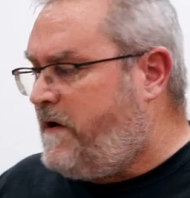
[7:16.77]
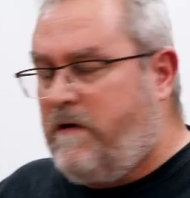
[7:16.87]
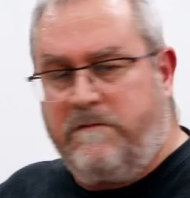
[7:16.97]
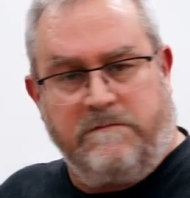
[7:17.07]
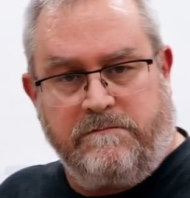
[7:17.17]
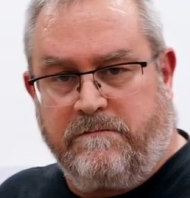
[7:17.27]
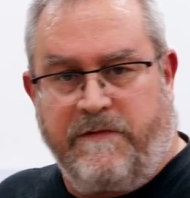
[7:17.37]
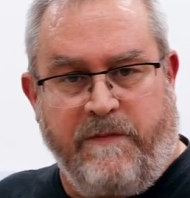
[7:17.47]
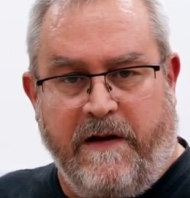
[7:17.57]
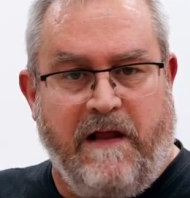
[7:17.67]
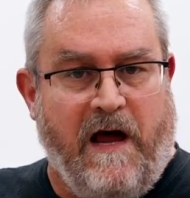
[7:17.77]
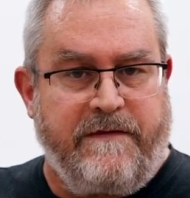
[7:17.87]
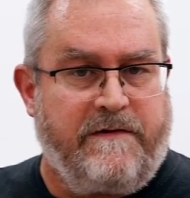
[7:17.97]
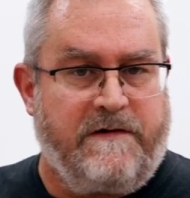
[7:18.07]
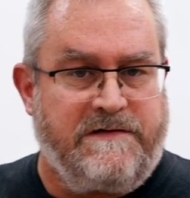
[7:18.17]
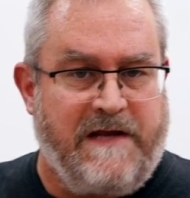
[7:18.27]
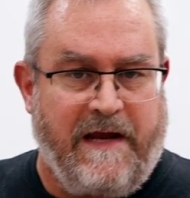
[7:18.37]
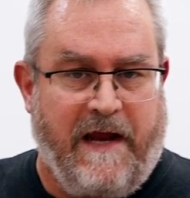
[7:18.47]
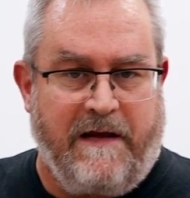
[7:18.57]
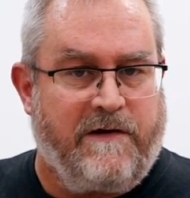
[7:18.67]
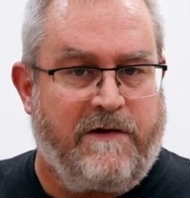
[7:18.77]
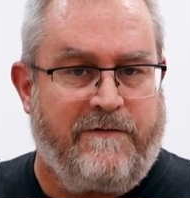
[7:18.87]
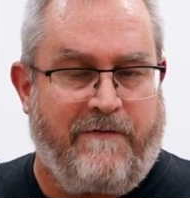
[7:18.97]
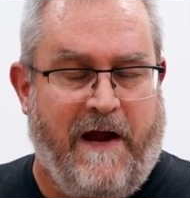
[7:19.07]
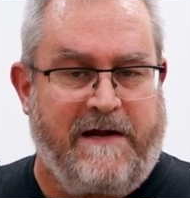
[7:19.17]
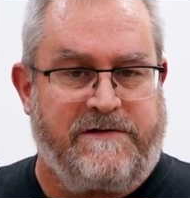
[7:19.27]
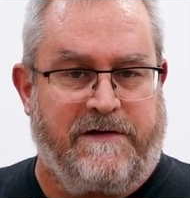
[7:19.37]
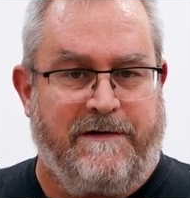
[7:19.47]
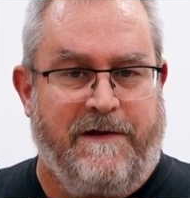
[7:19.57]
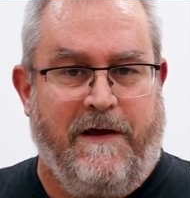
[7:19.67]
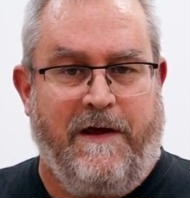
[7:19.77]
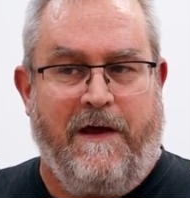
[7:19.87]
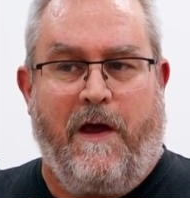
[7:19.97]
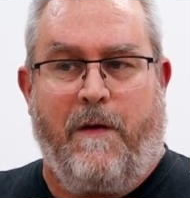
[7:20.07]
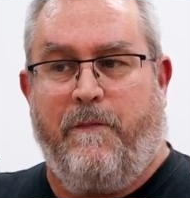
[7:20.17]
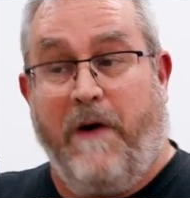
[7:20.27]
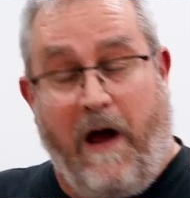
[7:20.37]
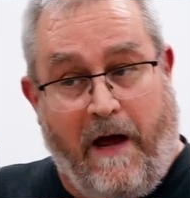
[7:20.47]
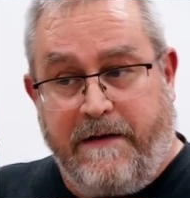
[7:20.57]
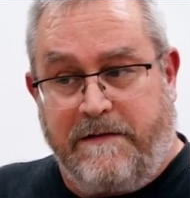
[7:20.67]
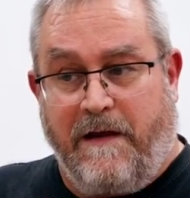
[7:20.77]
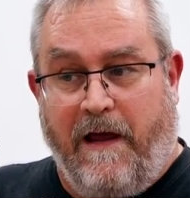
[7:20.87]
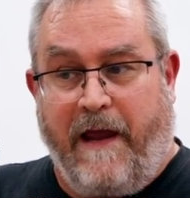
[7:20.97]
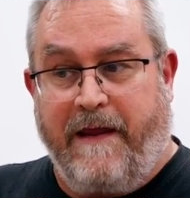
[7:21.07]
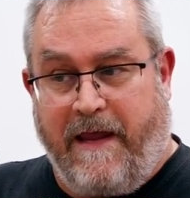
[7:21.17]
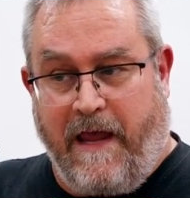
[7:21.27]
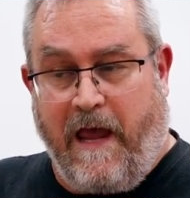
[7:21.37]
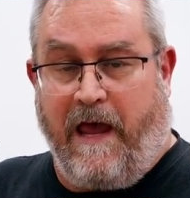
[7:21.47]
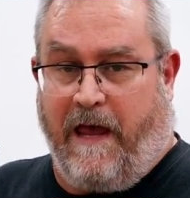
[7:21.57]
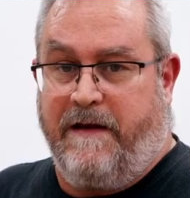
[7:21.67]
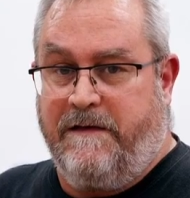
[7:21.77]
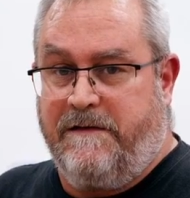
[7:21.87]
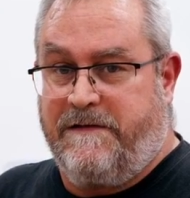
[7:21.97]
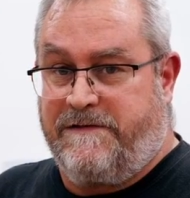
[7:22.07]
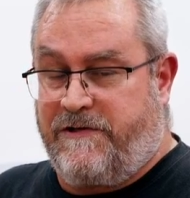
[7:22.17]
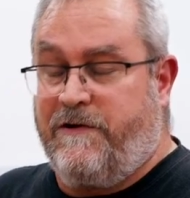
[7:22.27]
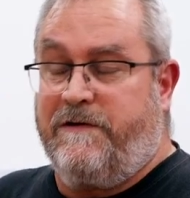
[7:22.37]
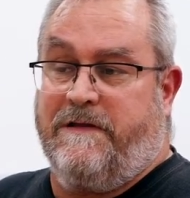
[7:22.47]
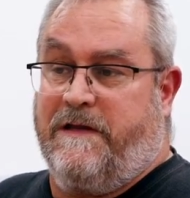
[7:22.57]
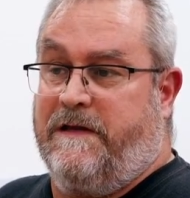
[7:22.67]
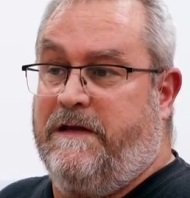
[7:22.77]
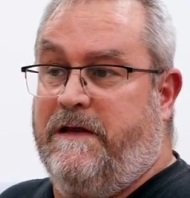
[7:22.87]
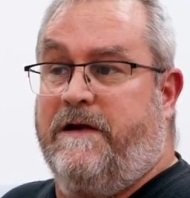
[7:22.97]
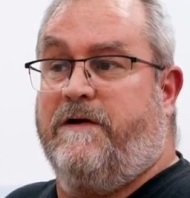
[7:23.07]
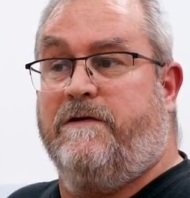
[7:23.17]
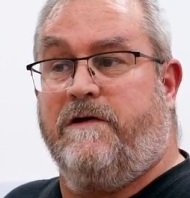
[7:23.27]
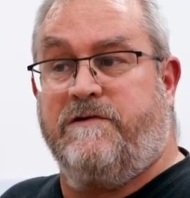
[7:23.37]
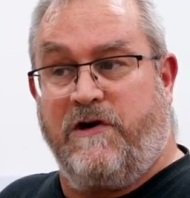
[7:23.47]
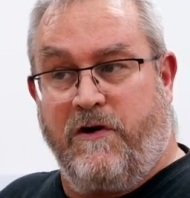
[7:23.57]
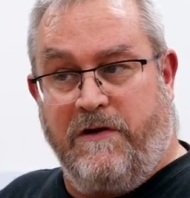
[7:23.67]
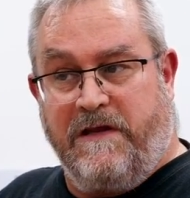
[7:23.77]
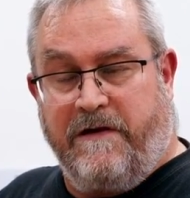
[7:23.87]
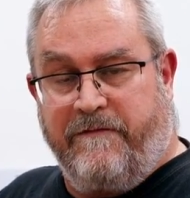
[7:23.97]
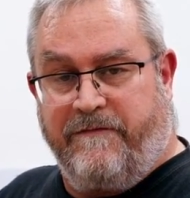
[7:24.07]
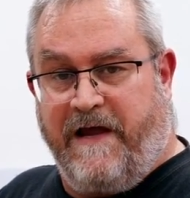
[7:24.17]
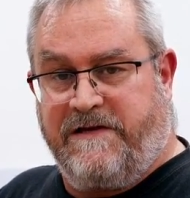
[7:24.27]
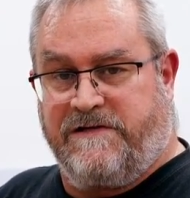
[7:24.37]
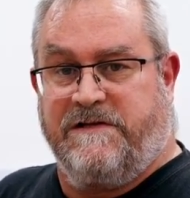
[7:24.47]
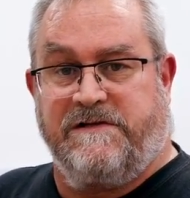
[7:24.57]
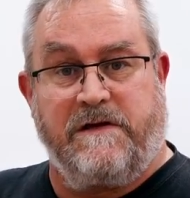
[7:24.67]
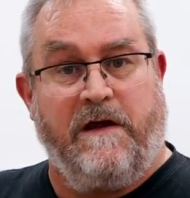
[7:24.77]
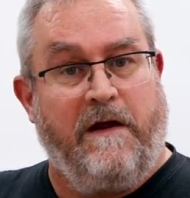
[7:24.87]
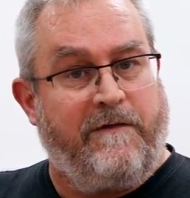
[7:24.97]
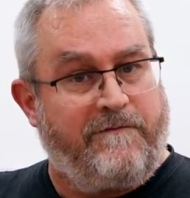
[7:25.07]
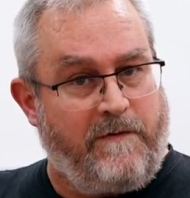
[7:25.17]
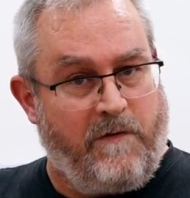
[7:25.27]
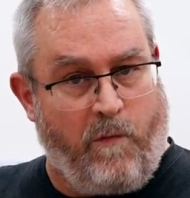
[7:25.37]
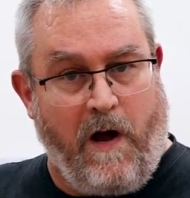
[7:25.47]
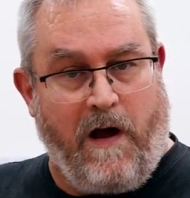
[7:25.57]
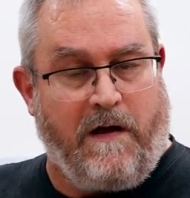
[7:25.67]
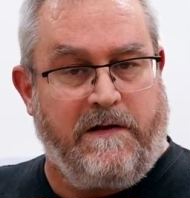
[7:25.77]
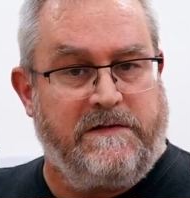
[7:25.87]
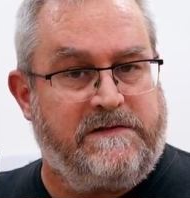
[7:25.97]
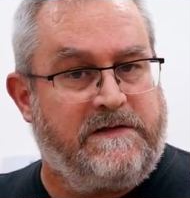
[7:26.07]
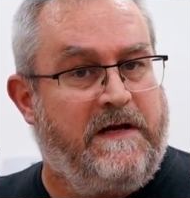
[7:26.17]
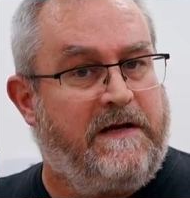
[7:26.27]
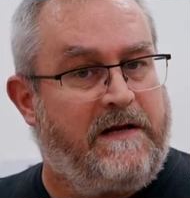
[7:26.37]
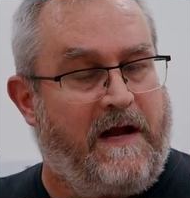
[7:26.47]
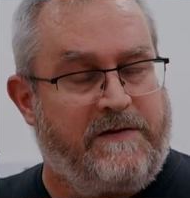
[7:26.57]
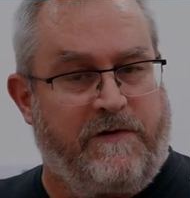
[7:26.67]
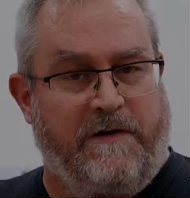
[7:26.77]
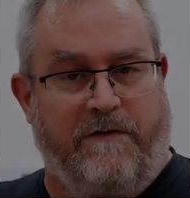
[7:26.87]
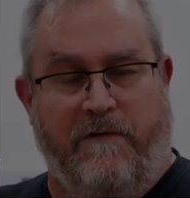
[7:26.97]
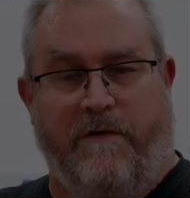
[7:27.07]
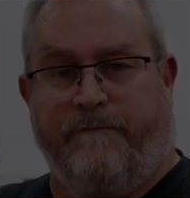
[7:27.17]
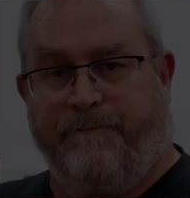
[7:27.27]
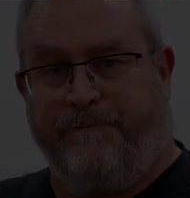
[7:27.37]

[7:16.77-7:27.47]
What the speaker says: know with my cloth ears, I can't hear a diffraction, but I can certainly hear those early reflections from the walls in an untreated room.